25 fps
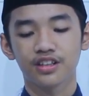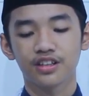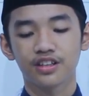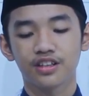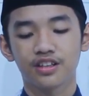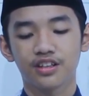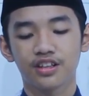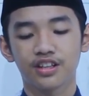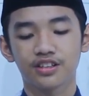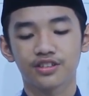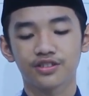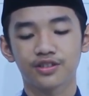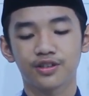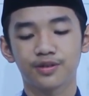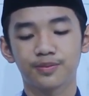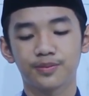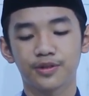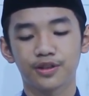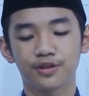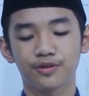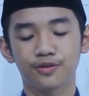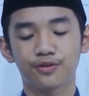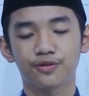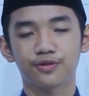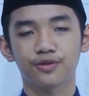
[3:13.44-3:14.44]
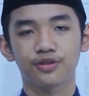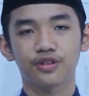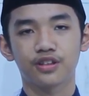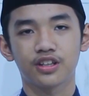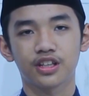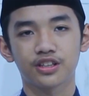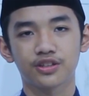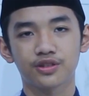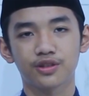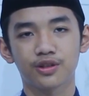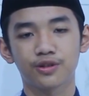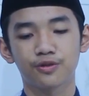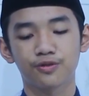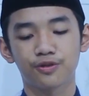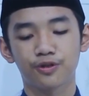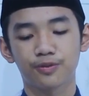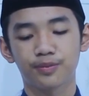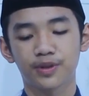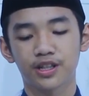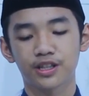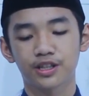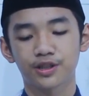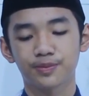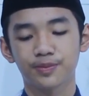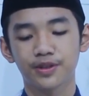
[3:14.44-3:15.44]
That's all for
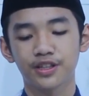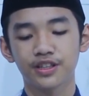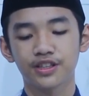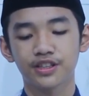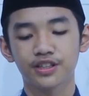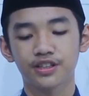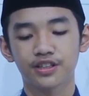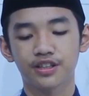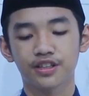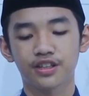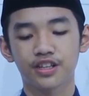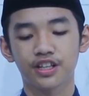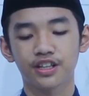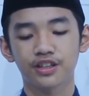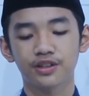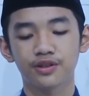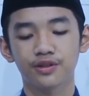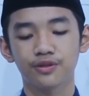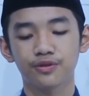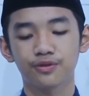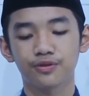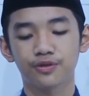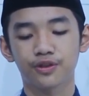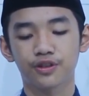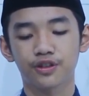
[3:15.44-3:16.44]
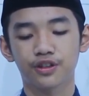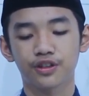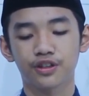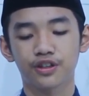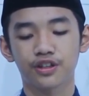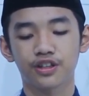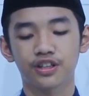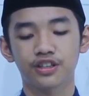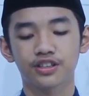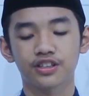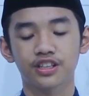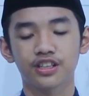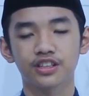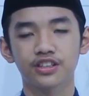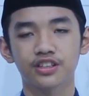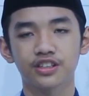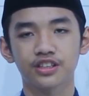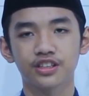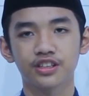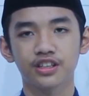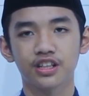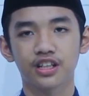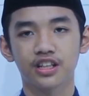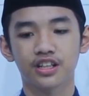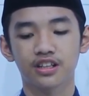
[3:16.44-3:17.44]
my speech. Thank you for your
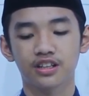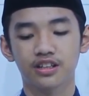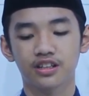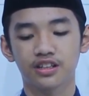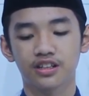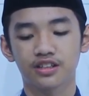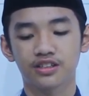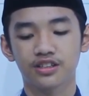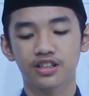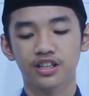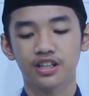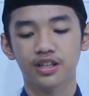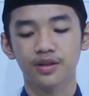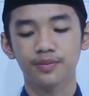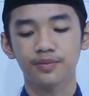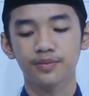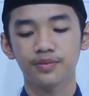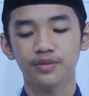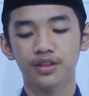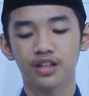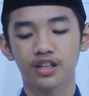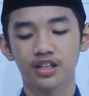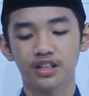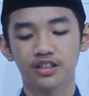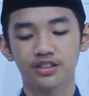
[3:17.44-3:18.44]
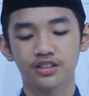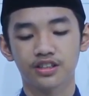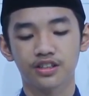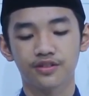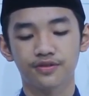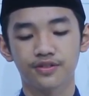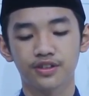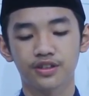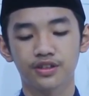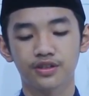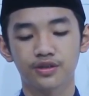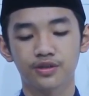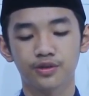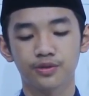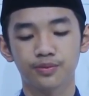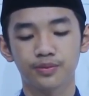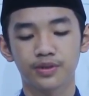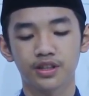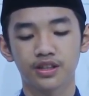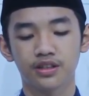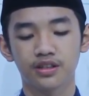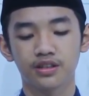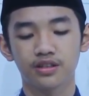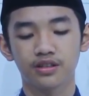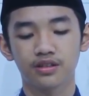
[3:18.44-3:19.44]
attention and the time that has given to
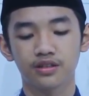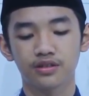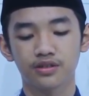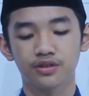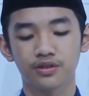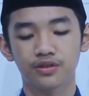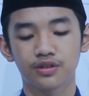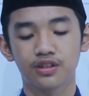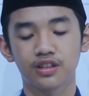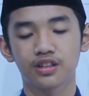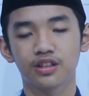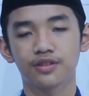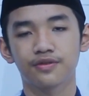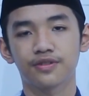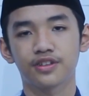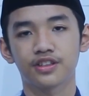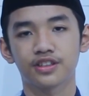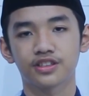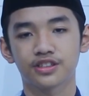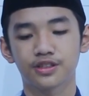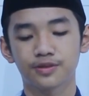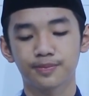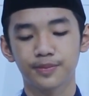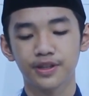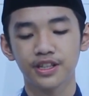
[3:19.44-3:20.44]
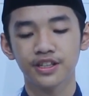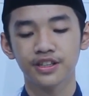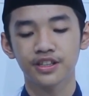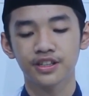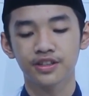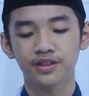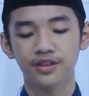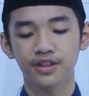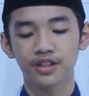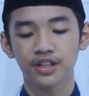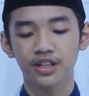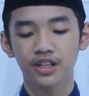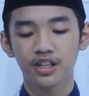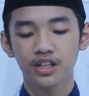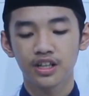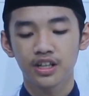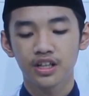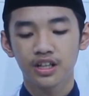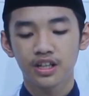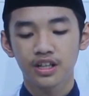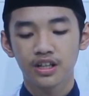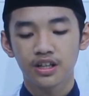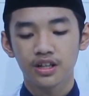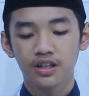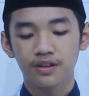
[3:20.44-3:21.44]
me to deliver a speech.
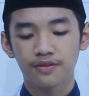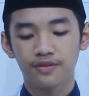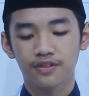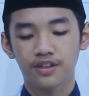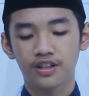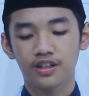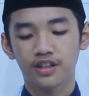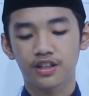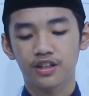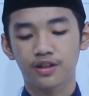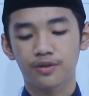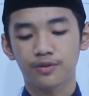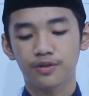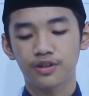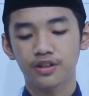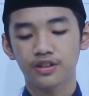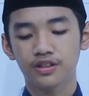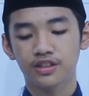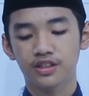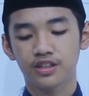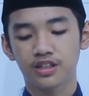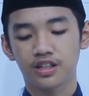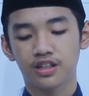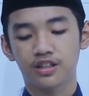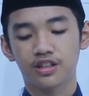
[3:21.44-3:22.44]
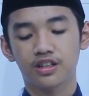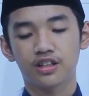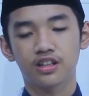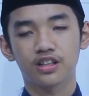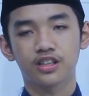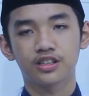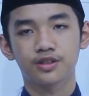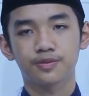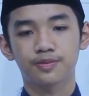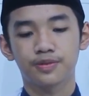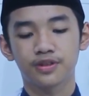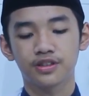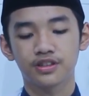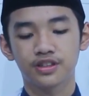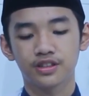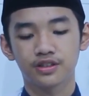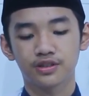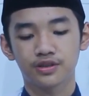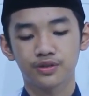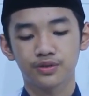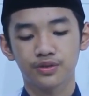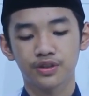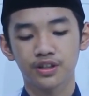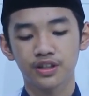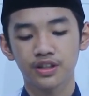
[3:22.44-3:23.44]
If there are words that are less pleasing
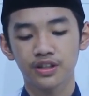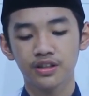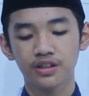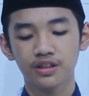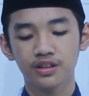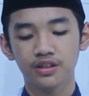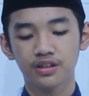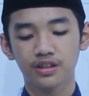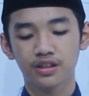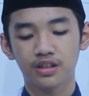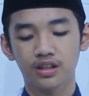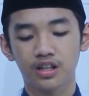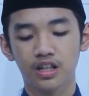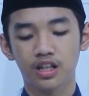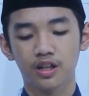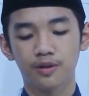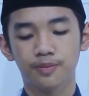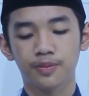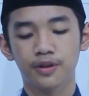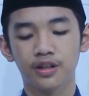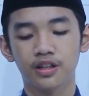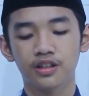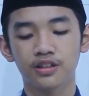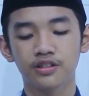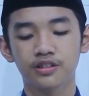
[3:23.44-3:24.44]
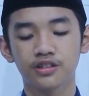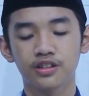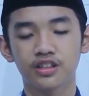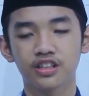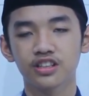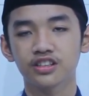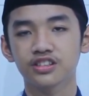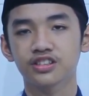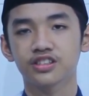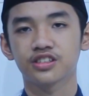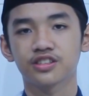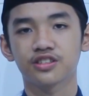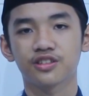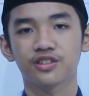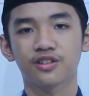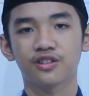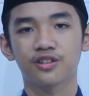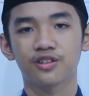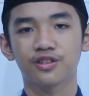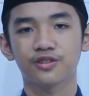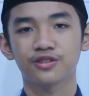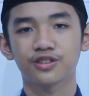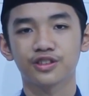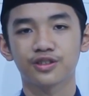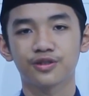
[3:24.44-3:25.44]
to hear, I apologize.
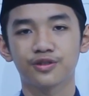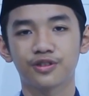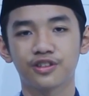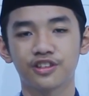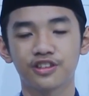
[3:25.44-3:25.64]
Closing